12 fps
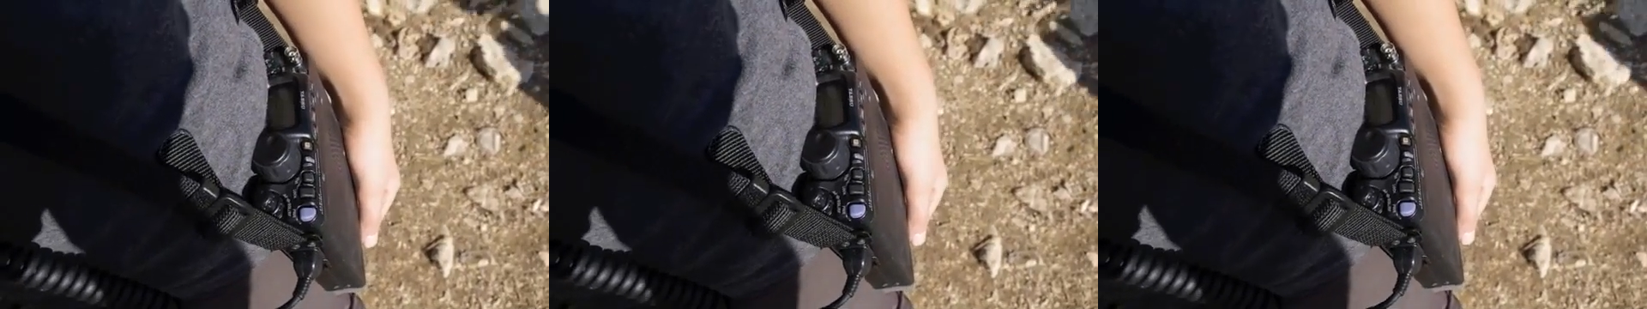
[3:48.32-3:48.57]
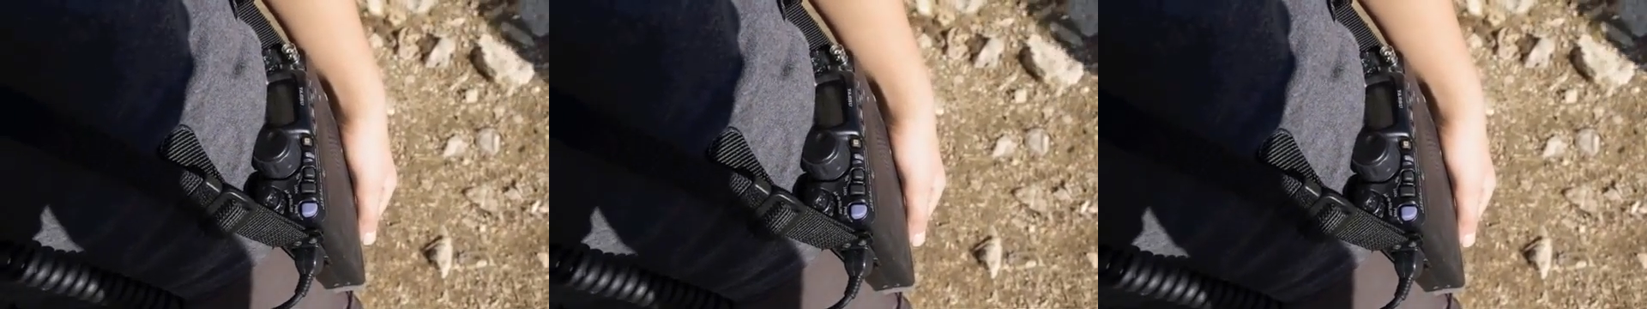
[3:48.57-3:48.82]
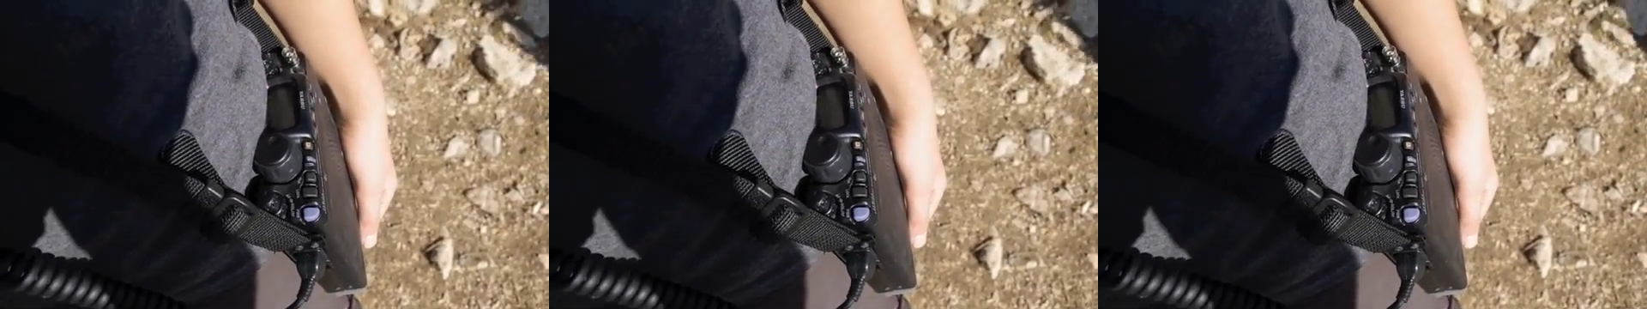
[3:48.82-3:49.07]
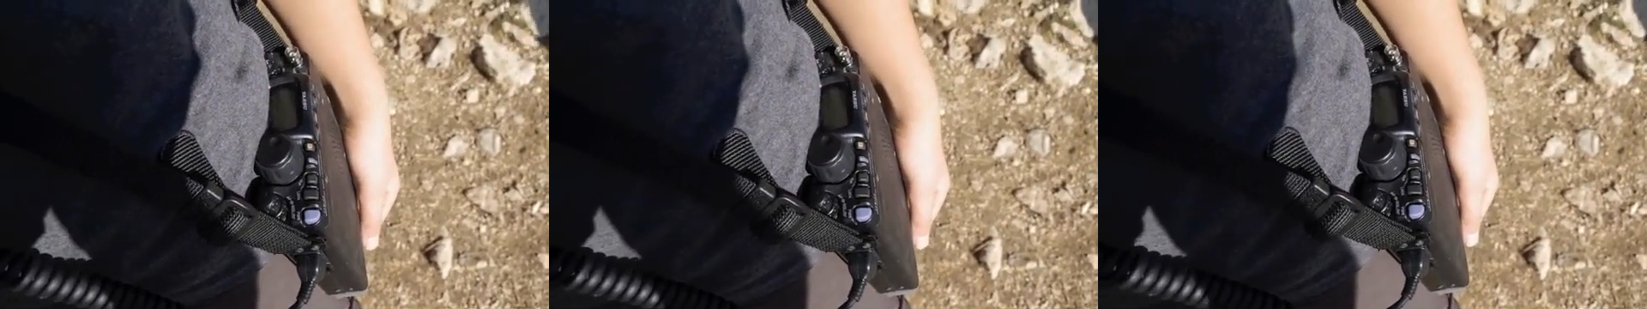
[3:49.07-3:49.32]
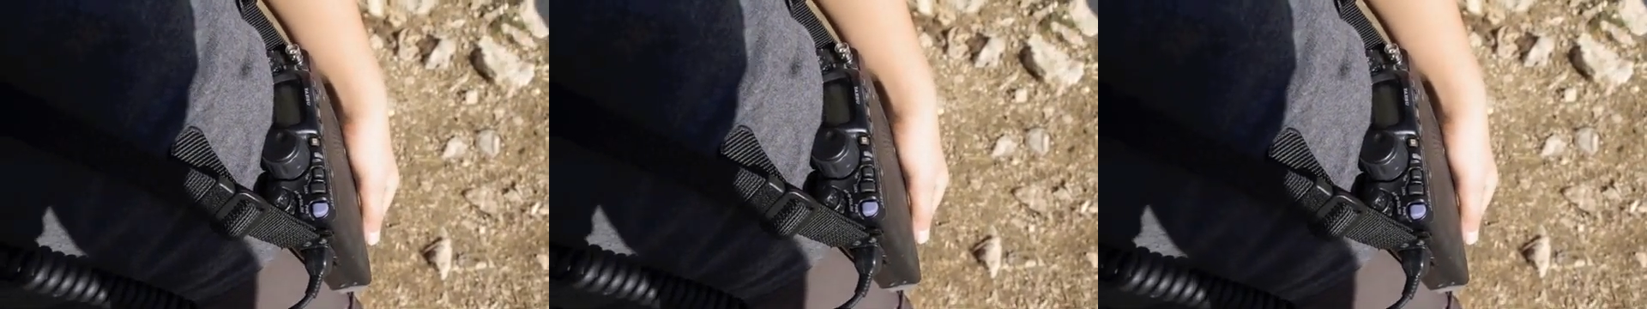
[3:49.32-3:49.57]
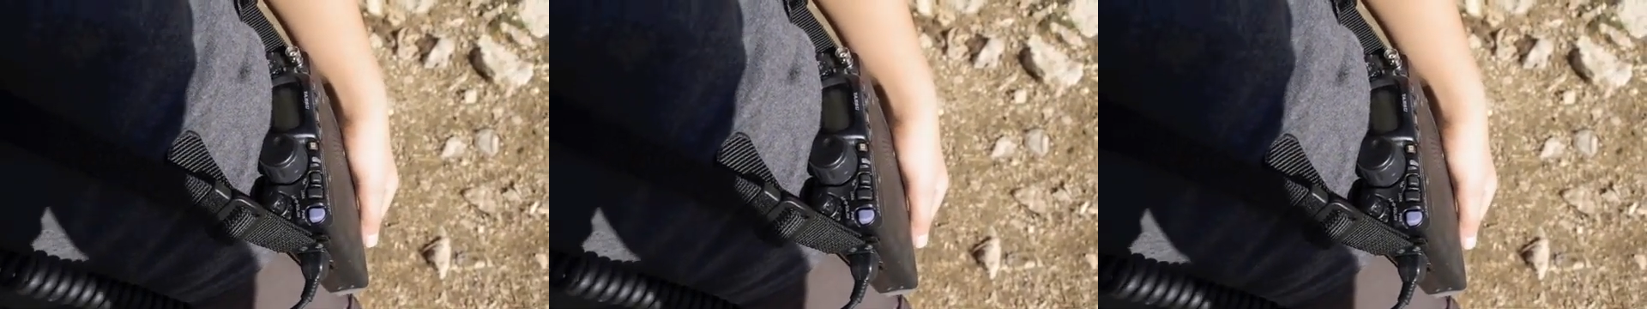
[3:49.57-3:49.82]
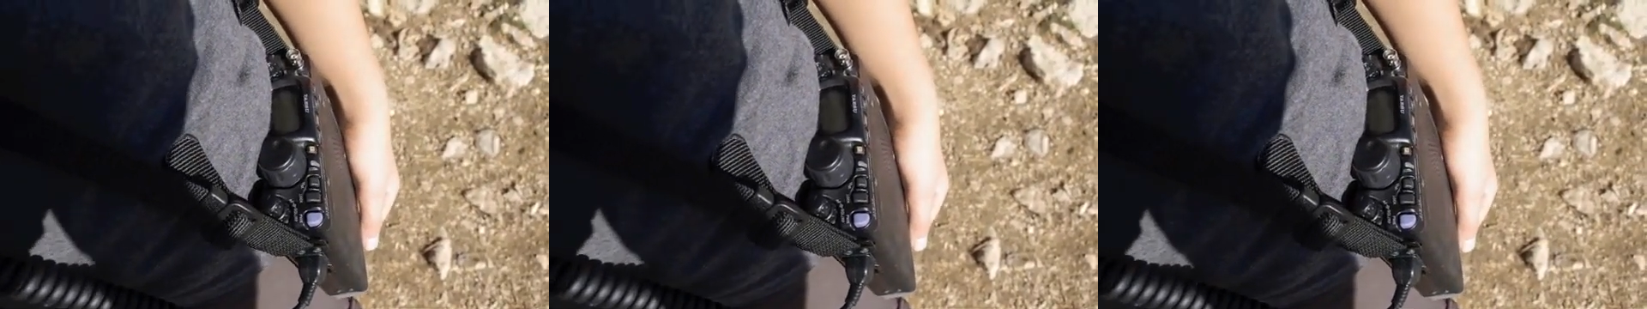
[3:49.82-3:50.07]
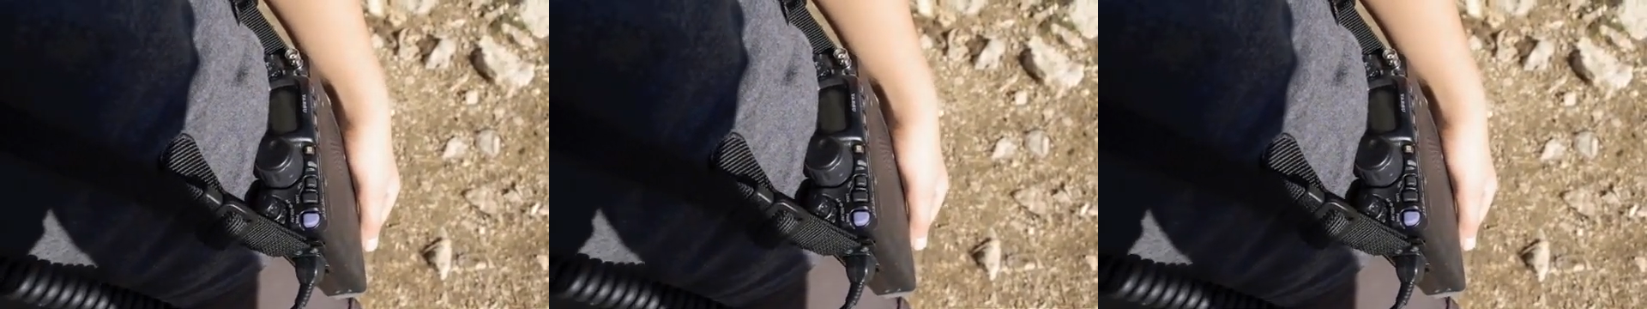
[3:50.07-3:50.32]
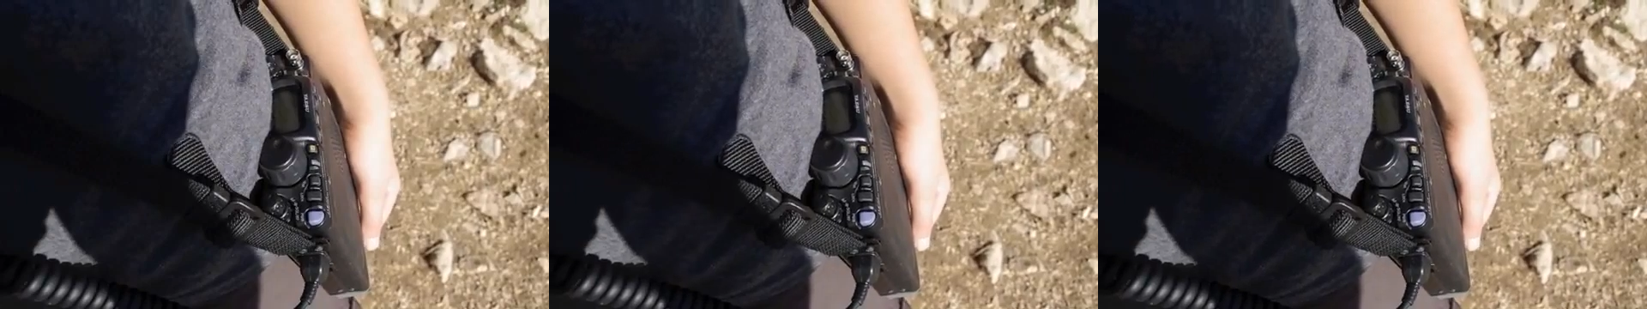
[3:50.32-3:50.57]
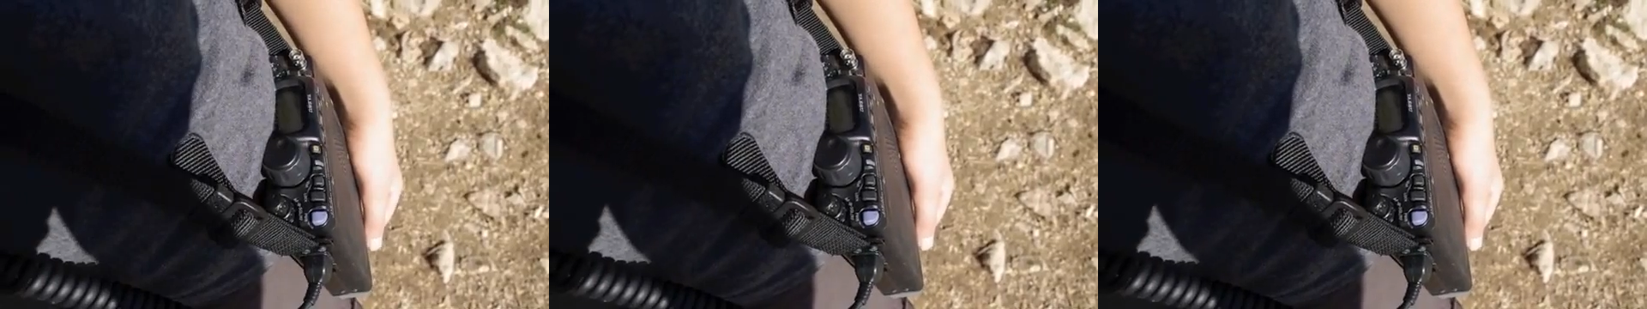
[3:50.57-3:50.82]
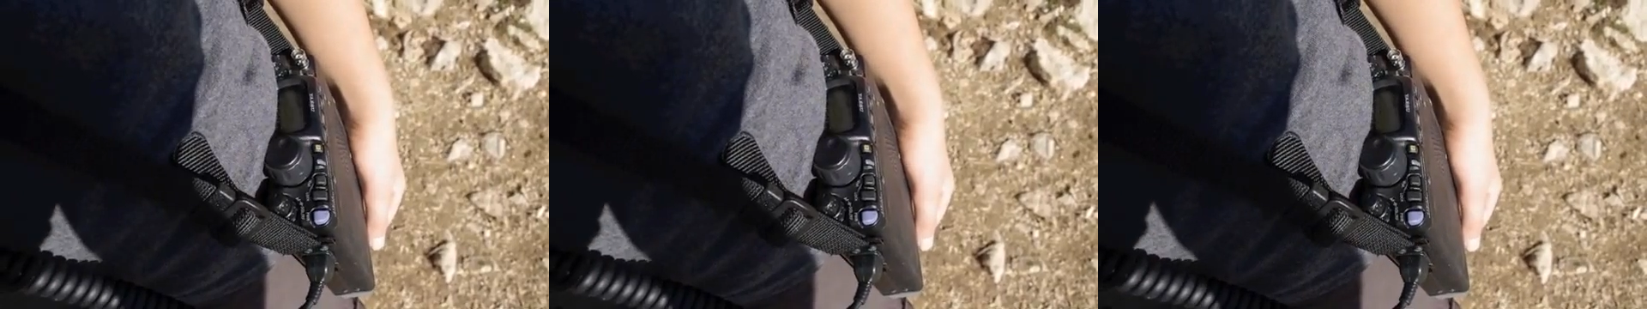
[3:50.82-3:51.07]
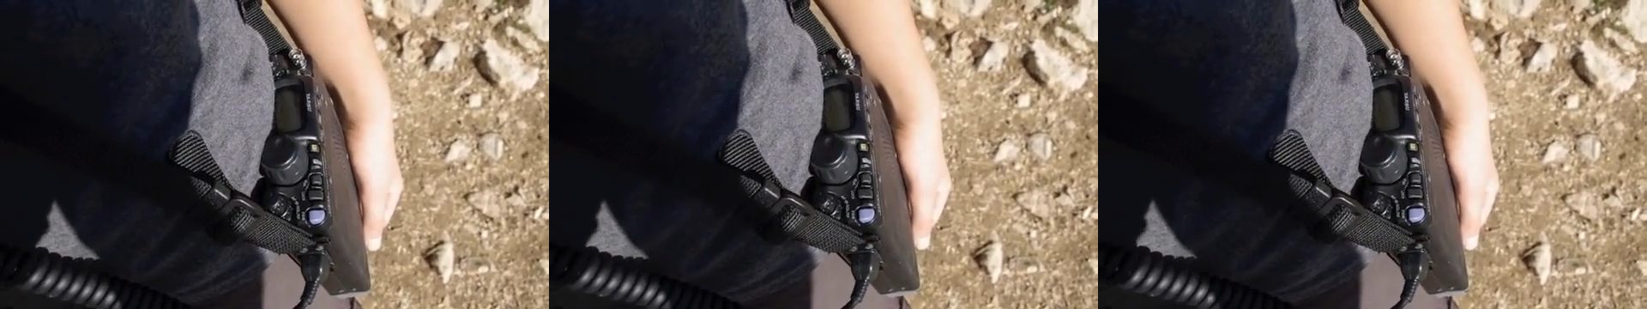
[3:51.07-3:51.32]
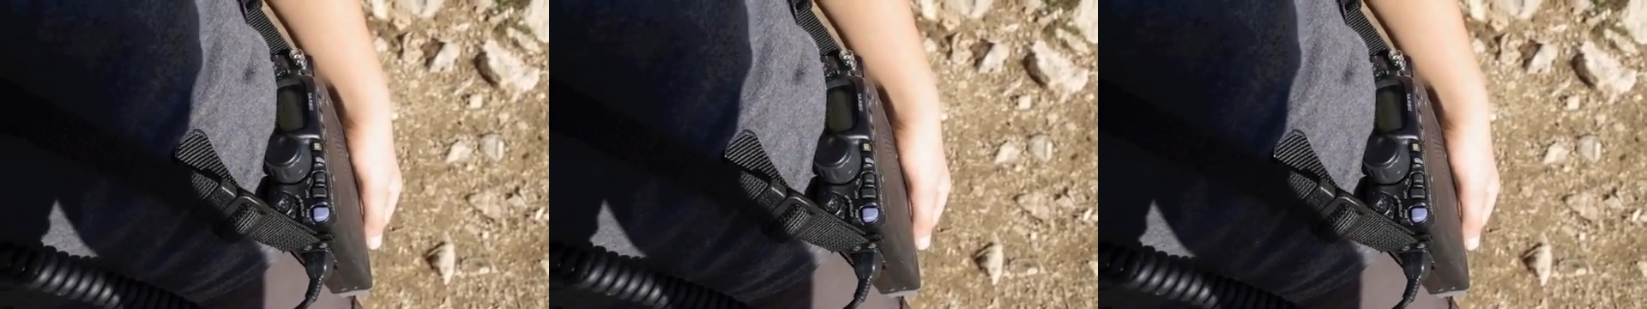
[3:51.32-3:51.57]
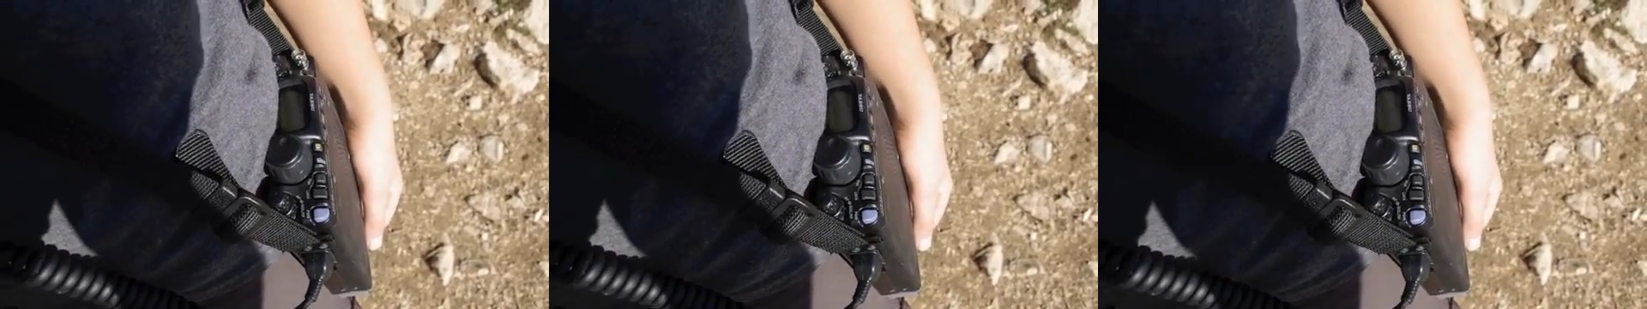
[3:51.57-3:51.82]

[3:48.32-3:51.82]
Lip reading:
(no speaker visible)